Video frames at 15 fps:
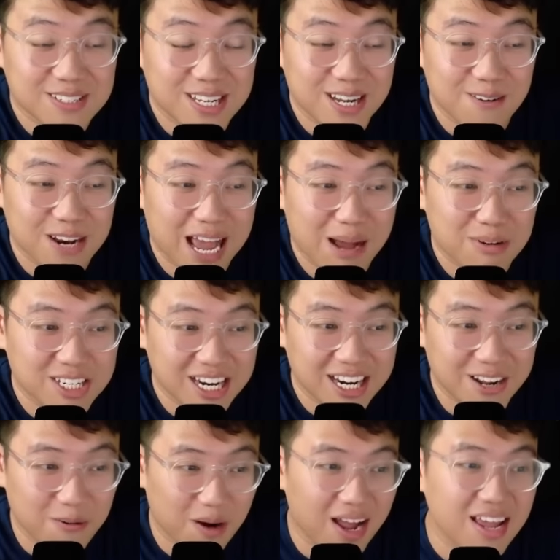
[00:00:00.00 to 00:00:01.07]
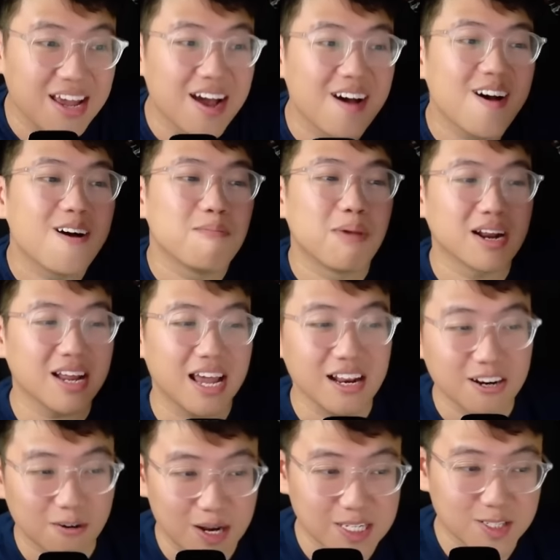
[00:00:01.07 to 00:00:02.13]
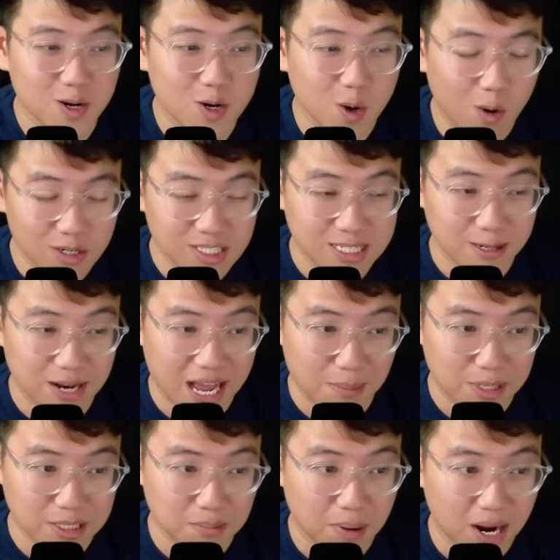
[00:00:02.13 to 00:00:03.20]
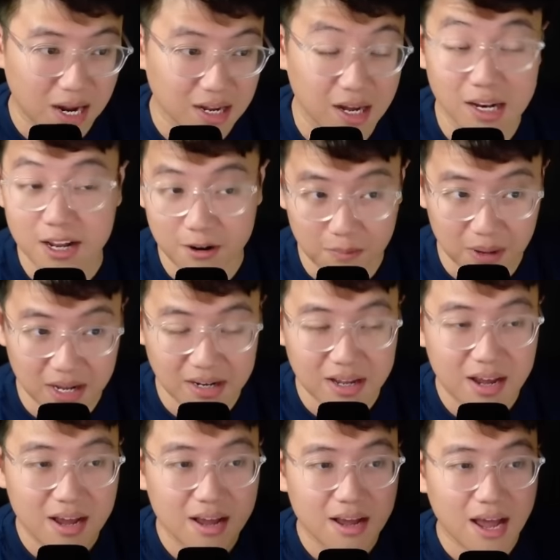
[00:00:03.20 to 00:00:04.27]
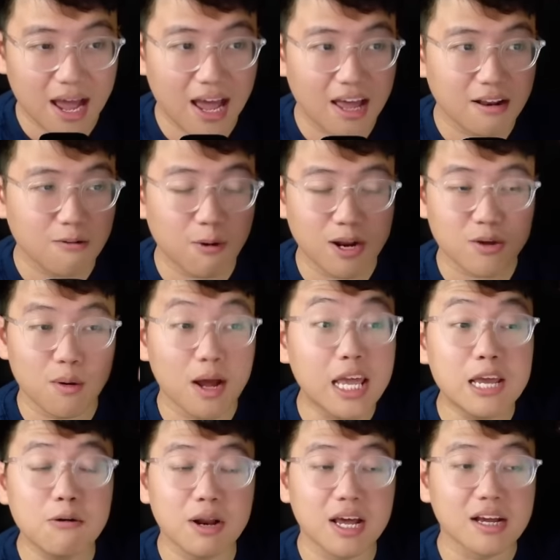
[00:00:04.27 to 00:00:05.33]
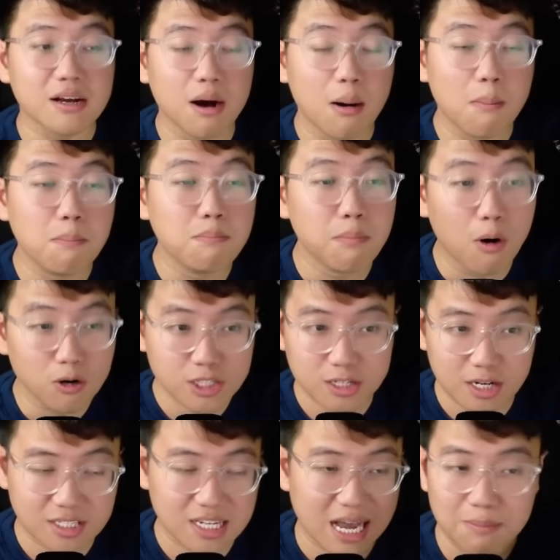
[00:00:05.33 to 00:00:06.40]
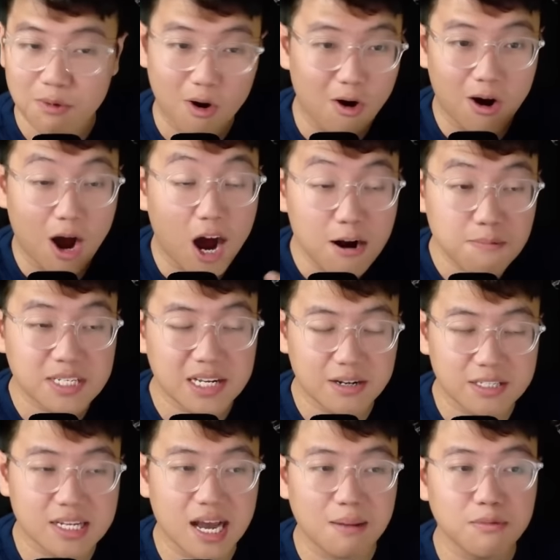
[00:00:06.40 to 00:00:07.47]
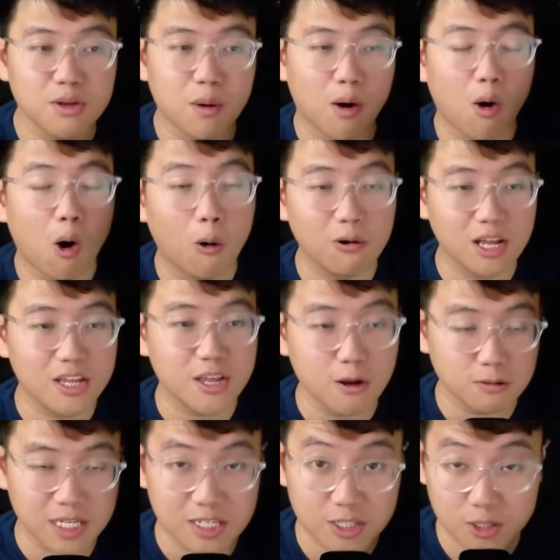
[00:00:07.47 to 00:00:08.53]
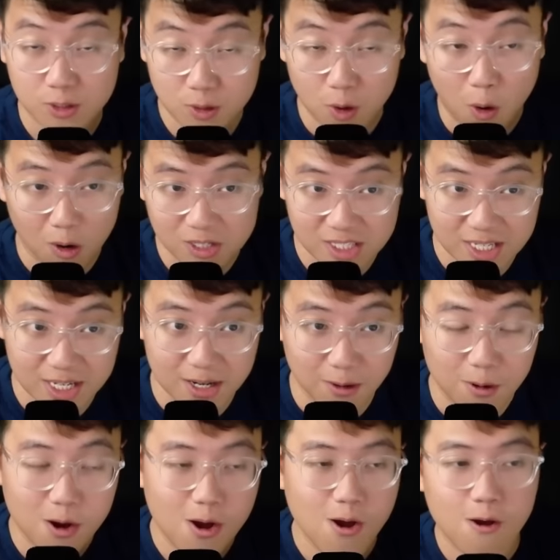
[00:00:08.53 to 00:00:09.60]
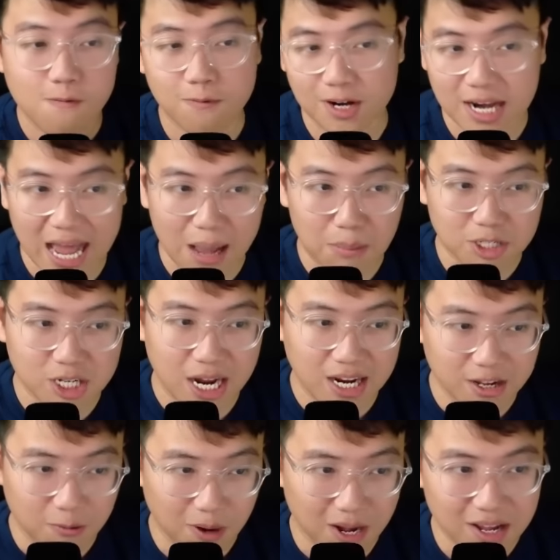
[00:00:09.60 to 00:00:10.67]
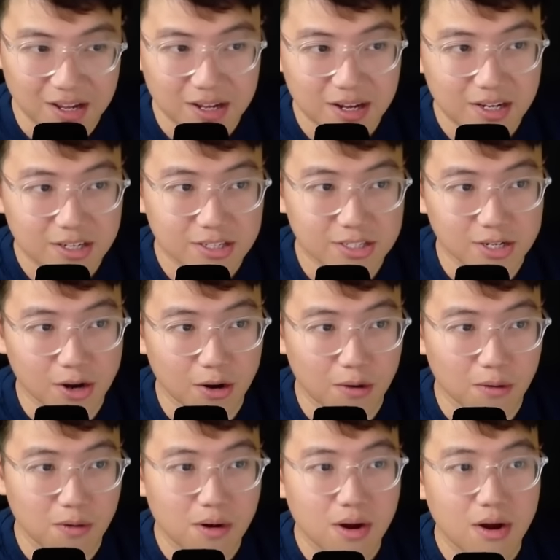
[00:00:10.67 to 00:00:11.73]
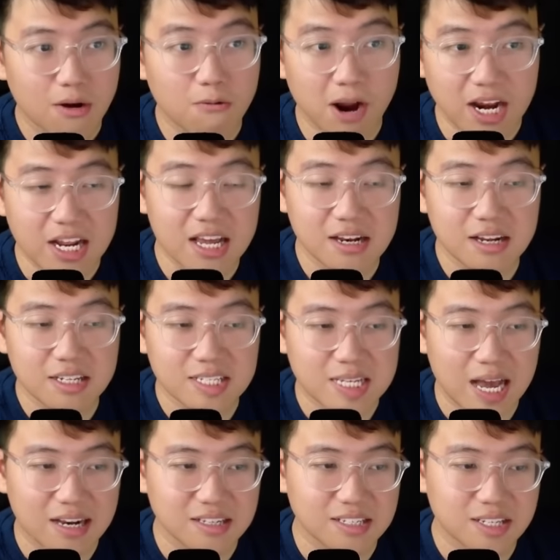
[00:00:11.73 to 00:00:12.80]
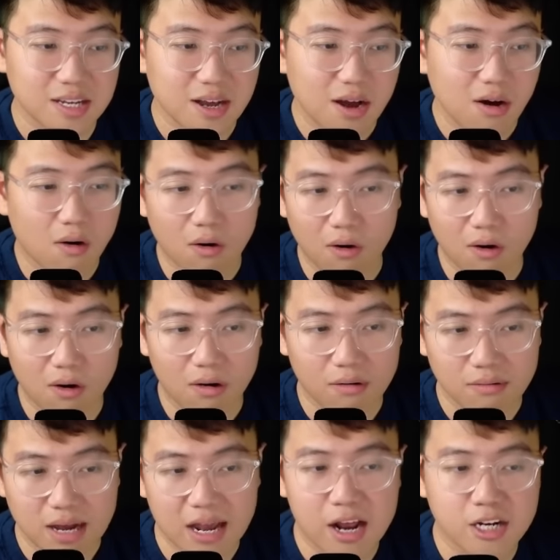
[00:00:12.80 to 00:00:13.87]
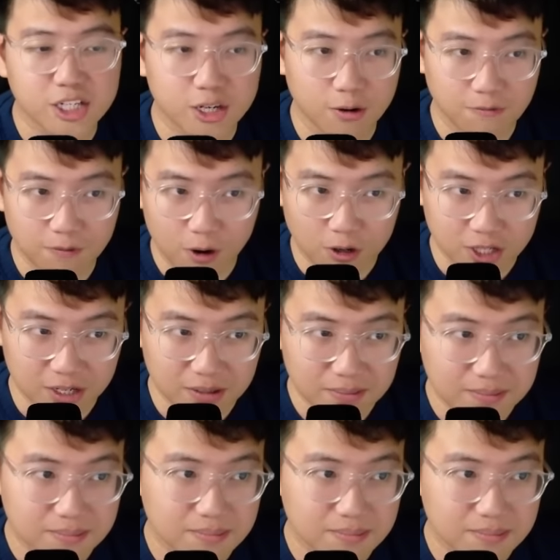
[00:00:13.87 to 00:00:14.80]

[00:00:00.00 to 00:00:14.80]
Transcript: skill damage anyway, but increase your core skill damage by a little bit. And when you are healing, most of the time or 100% of the time, you are only using core skill for damage anyway. So Radiant Descent or Energy Conversion.